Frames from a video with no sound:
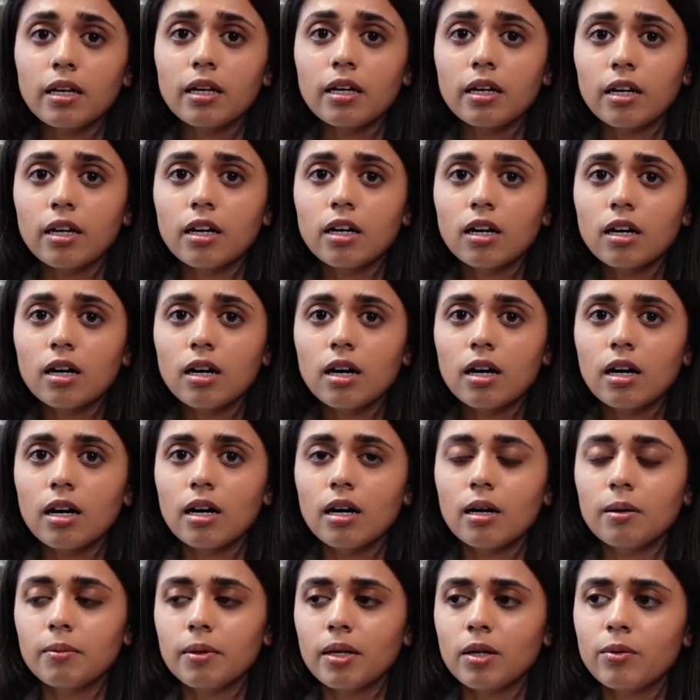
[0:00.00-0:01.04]
here,
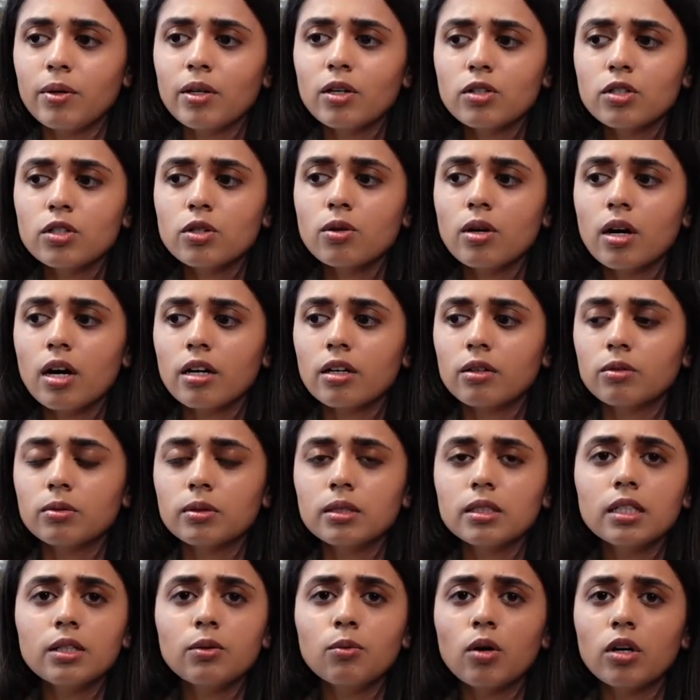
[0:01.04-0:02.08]
and we also got a
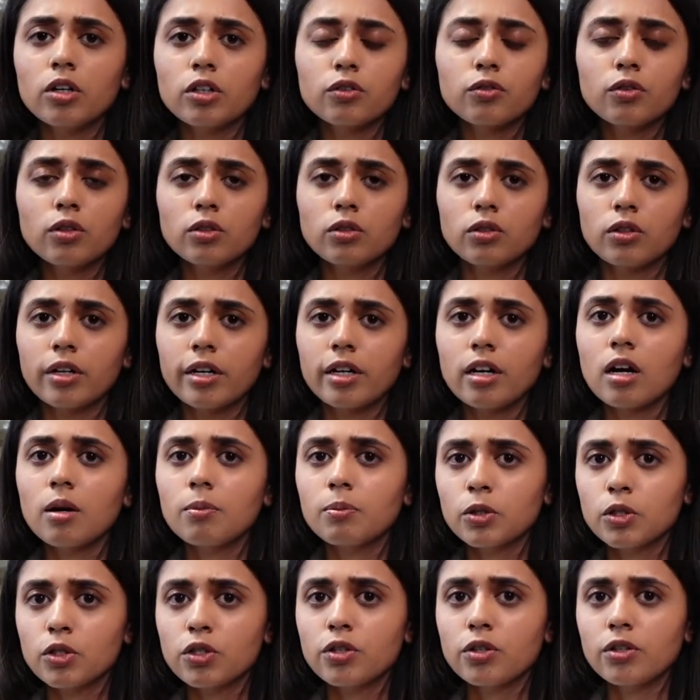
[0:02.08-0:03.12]
really wonderful learning
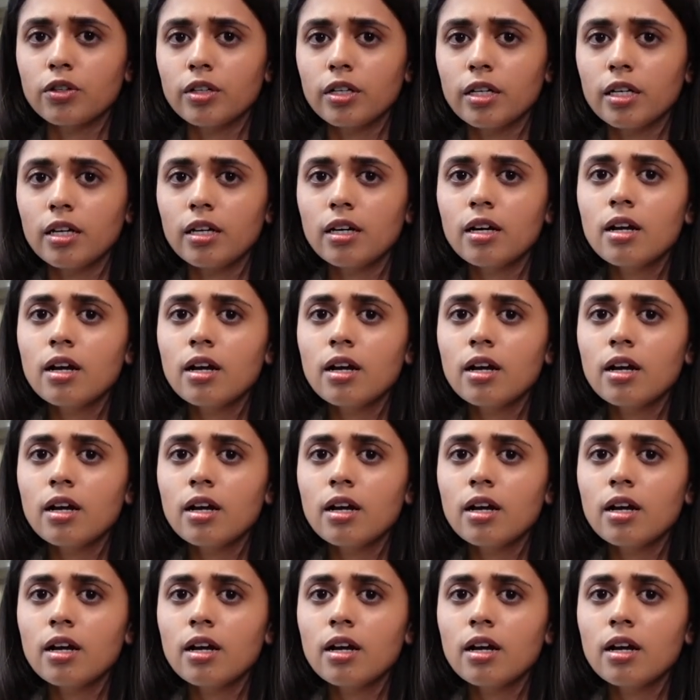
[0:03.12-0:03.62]
opportunity.